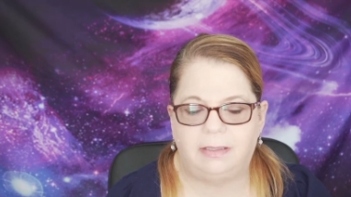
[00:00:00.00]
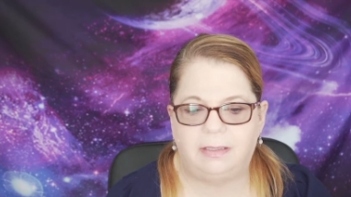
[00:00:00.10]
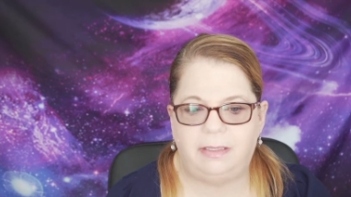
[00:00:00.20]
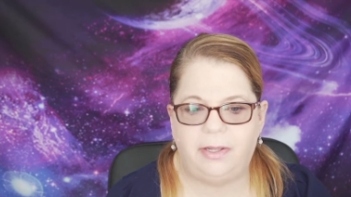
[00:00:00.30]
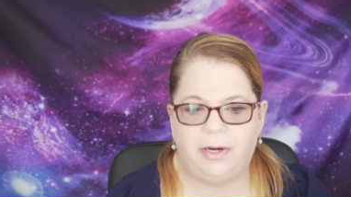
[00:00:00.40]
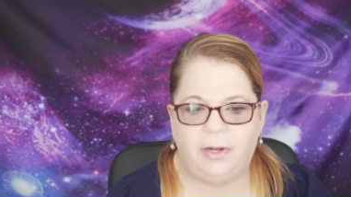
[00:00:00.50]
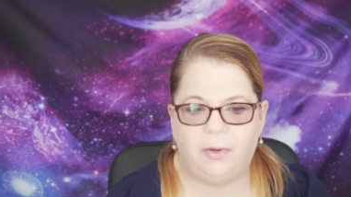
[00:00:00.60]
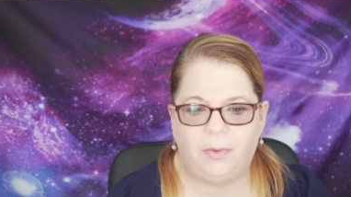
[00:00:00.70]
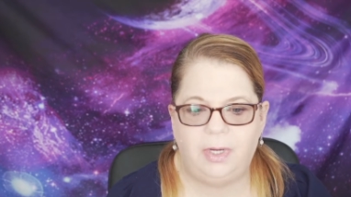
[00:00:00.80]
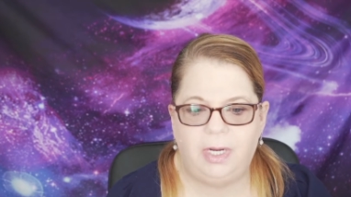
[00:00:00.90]
You
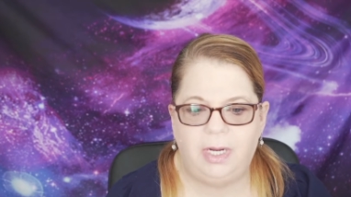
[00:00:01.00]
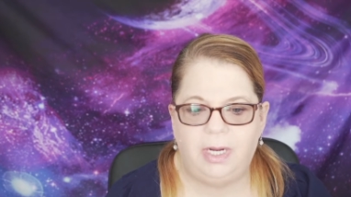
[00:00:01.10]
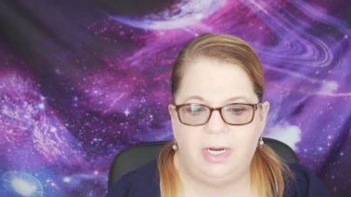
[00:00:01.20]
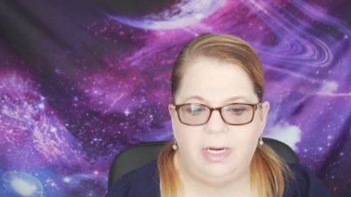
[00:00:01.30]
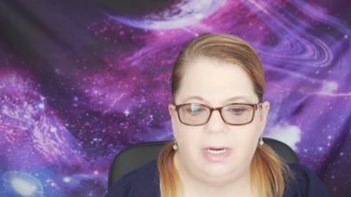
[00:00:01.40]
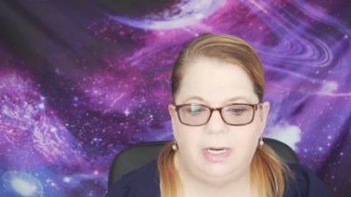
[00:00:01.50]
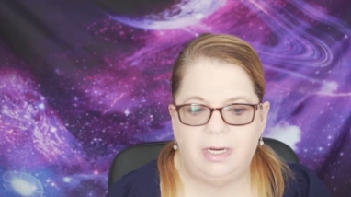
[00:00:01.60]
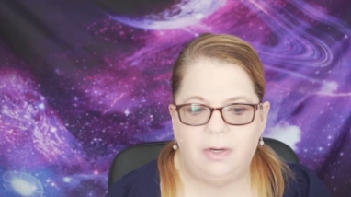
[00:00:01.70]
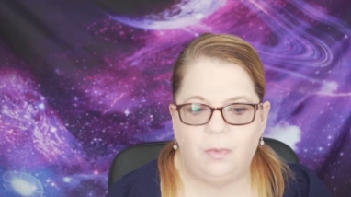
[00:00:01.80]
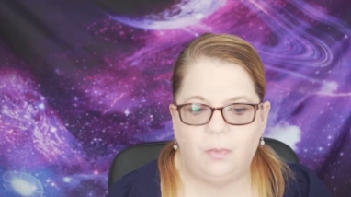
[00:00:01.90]
know,
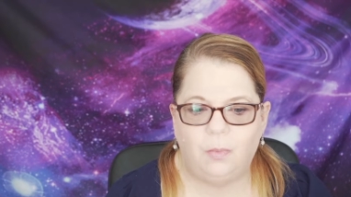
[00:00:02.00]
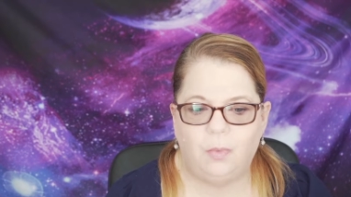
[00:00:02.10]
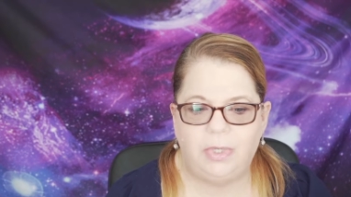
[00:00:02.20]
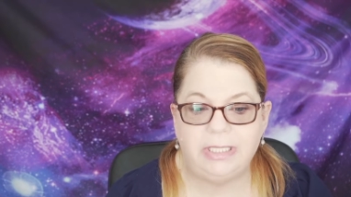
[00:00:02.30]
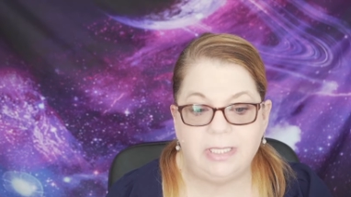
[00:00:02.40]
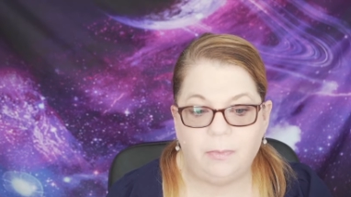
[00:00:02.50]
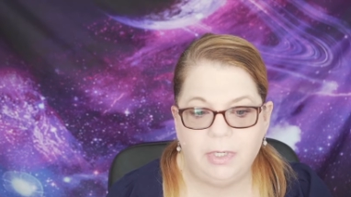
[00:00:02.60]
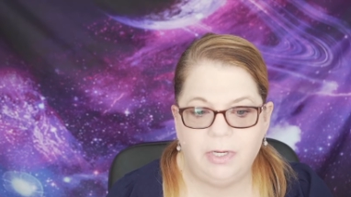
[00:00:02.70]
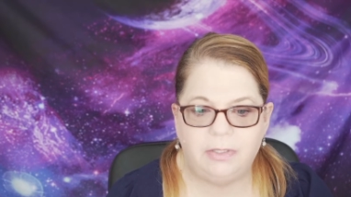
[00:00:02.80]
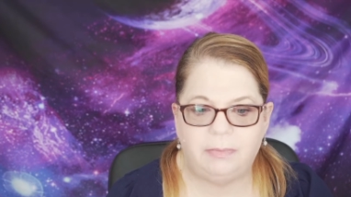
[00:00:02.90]
when
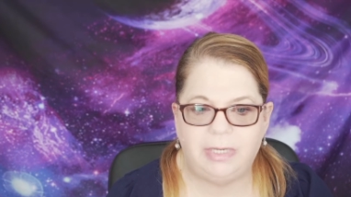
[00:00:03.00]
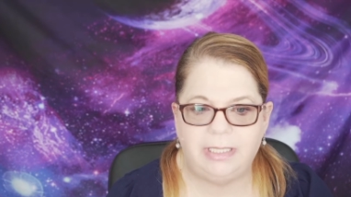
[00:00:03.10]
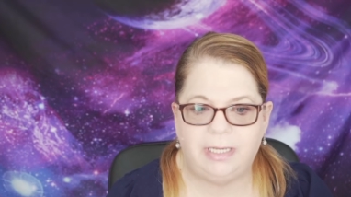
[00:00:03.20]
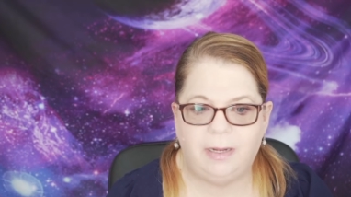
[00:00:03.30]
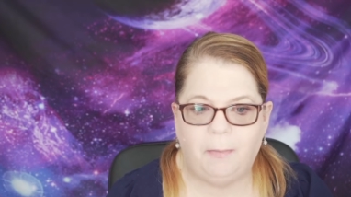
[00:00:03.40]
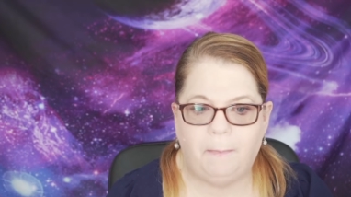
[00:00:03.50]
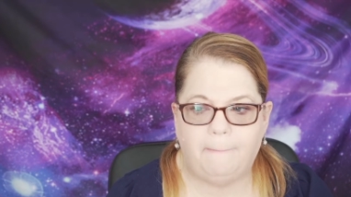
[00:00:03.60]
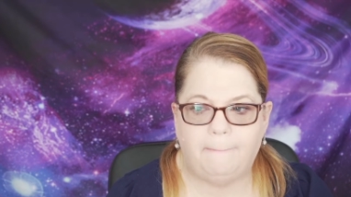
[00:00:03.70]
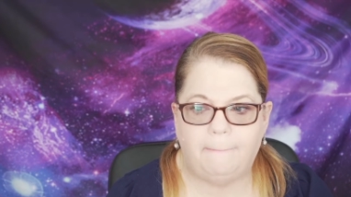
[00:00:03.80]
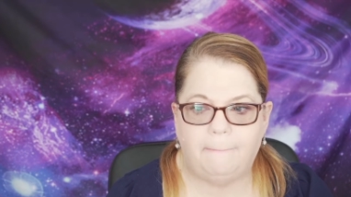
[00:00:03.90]
someone goes missing,
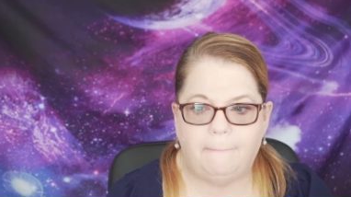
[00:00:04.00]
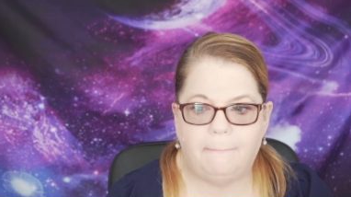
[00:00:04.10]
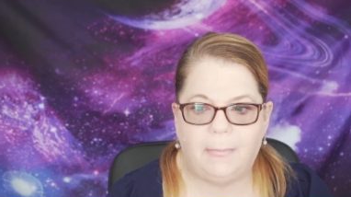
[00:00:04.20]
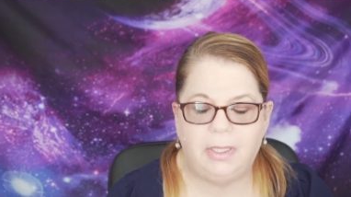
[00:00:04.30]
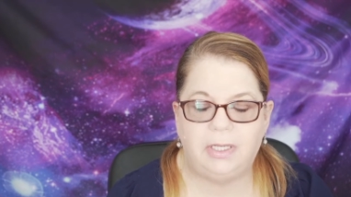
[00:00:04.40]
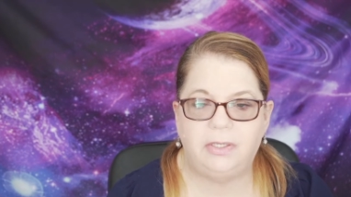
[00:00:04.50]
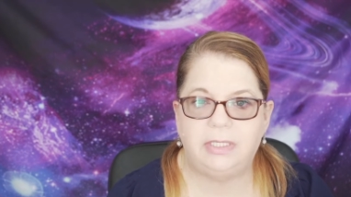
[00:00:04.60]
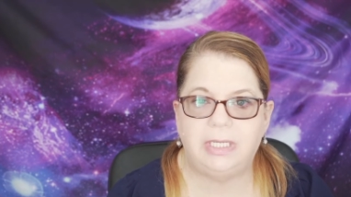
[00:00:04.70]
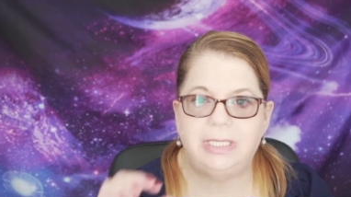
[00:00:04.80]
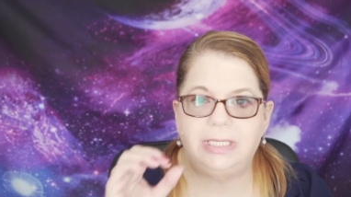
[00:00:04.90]

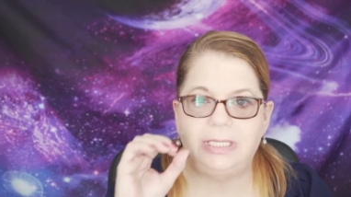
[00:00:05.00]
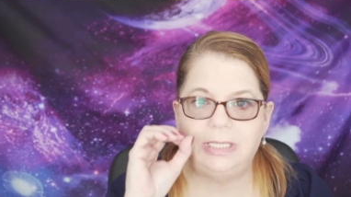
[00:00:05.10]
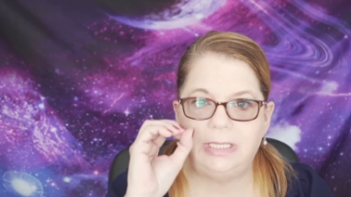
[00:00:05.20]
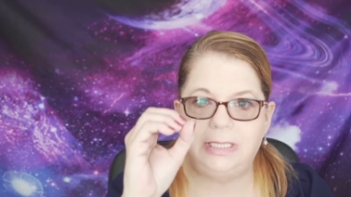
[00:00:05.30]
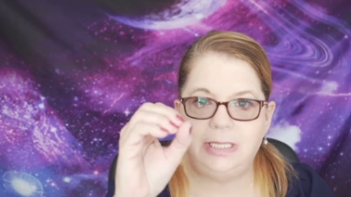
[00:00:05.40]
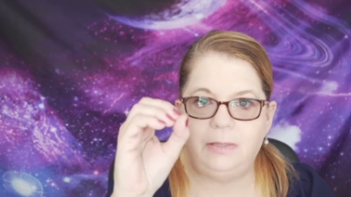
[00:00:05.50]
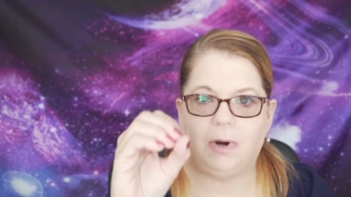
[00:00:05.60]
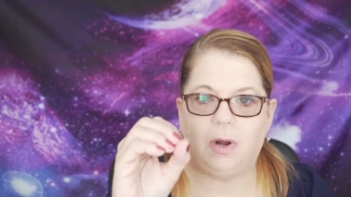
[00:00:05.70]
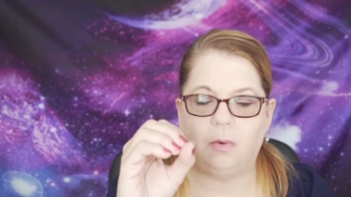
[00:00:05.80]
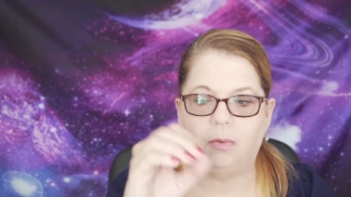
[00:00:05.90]
there's
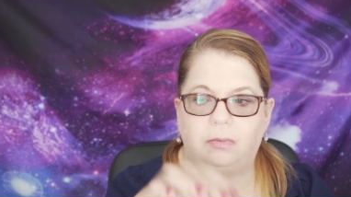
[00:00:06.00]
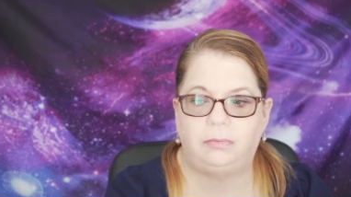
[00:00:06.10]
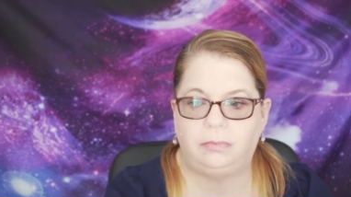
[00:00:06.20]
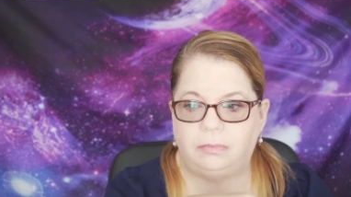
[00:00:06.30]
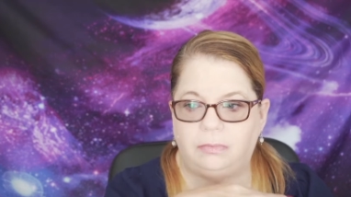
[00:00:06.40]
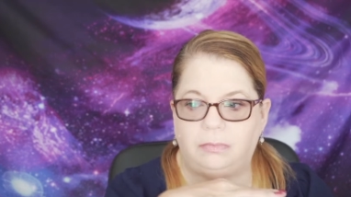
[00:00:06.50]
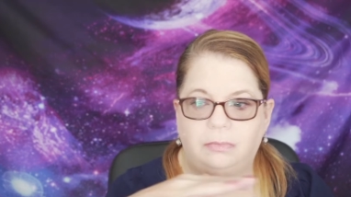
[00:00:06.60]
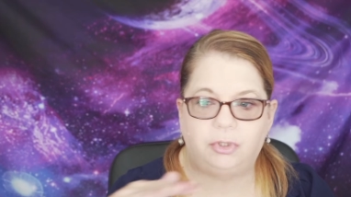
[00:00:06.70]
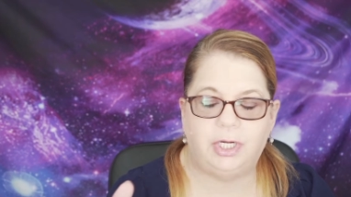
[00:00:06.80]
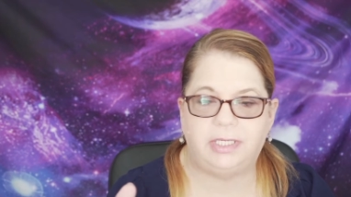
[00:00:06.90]
zero
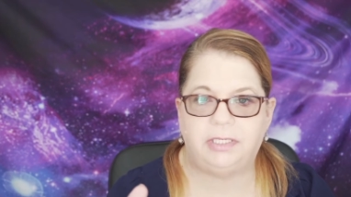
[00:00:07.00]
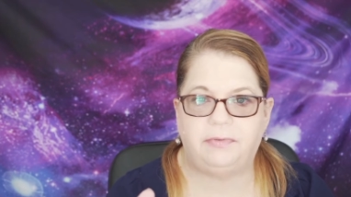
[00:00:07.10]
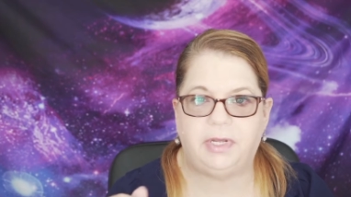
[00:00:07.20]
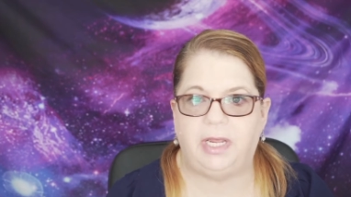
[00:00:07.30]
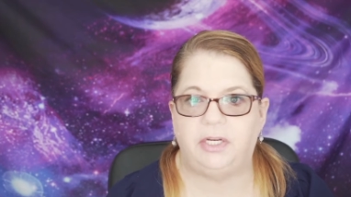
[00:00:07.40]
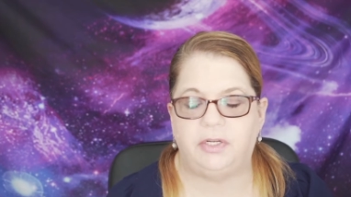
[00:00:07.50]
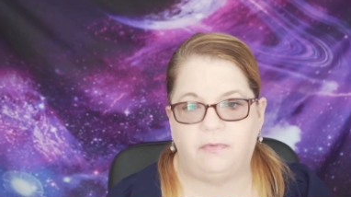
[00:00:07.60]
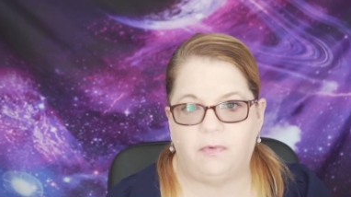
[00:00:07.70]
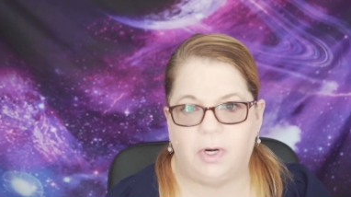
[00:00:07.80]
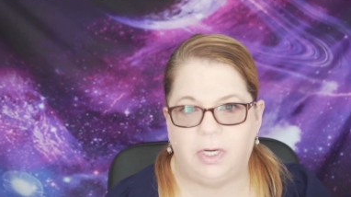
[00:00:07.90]
justification
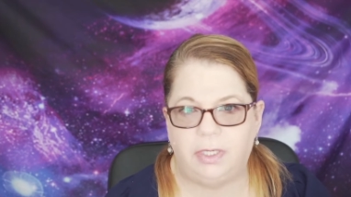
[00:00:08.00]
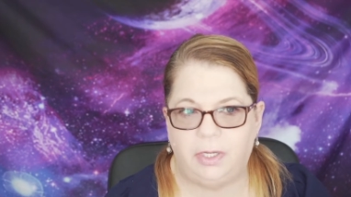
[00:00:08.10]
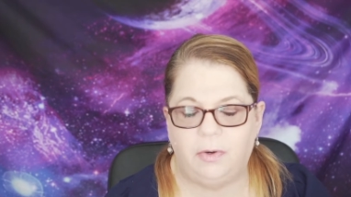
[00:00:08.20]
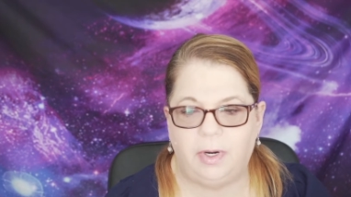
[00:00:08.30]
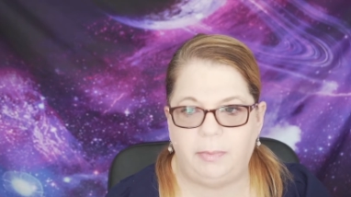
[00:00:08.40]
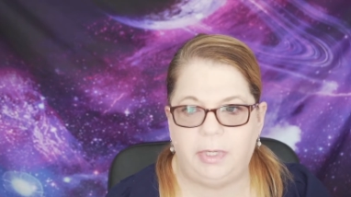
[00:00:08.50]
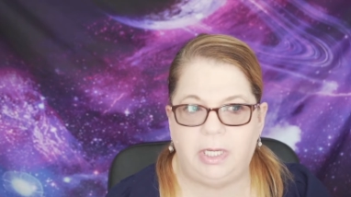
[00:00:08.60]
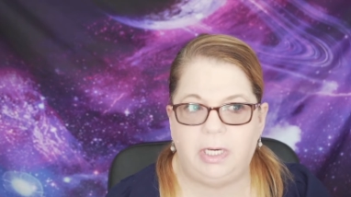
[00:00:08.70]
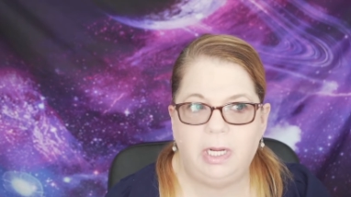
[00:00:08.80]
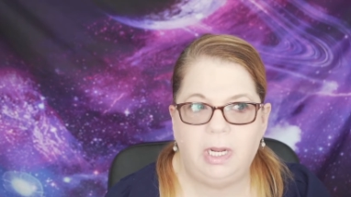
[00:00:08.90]
for it. You know what I
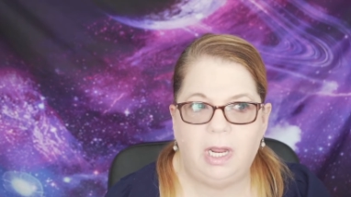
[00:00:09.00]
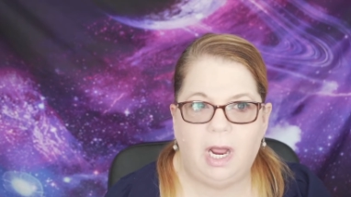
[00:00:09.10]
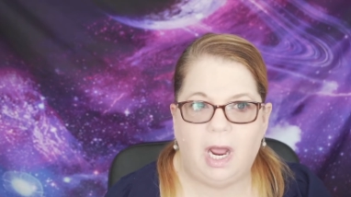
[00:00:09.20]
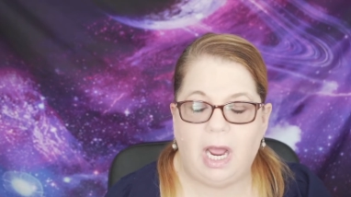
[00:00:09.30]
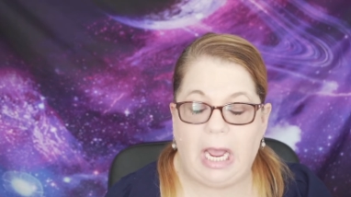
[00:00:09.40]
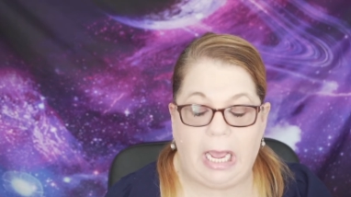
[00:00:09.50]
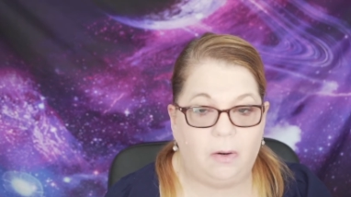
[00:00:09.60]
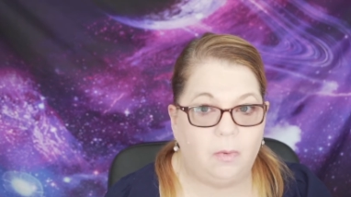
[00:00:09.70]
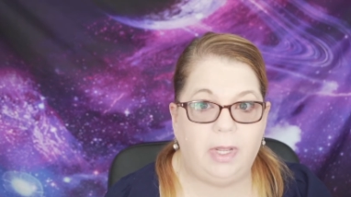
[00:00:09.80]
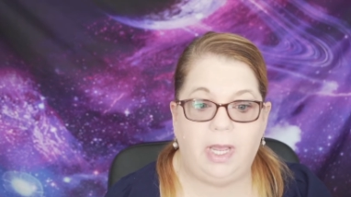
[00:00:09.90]
mean? I
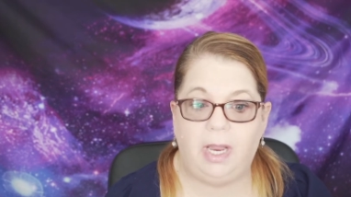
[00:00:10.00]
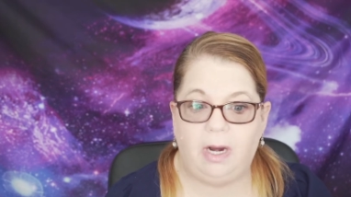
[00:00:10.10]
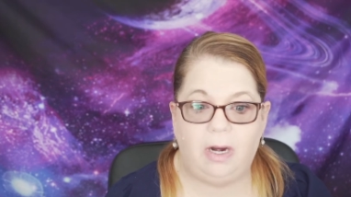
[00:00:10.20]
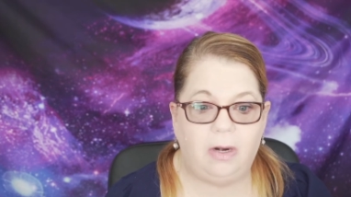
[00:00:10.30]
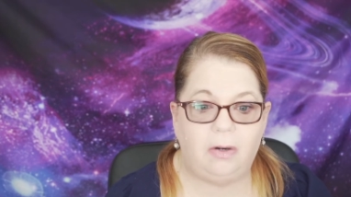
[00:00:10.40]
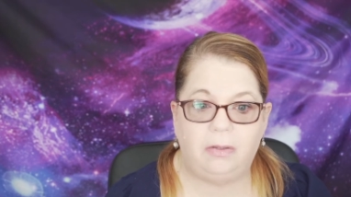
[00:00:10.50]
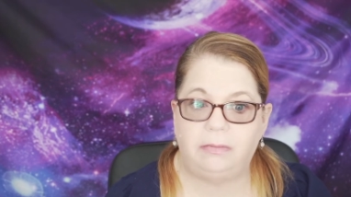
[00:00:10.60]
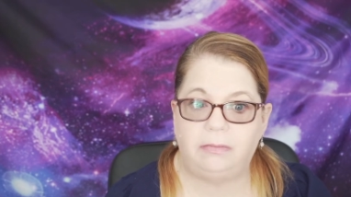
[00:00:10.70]
don't care